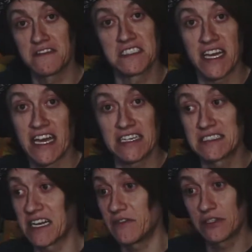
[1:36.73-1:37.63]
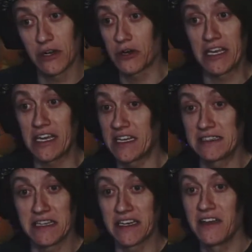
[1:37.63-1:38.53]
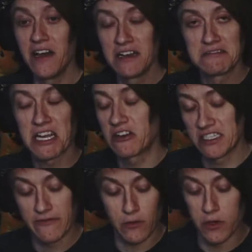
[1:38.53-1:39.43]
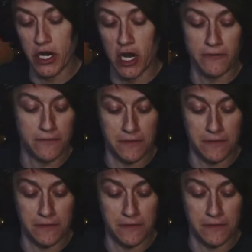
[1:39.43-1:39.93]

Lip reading: his hand inside the turkey and like scares everyone off.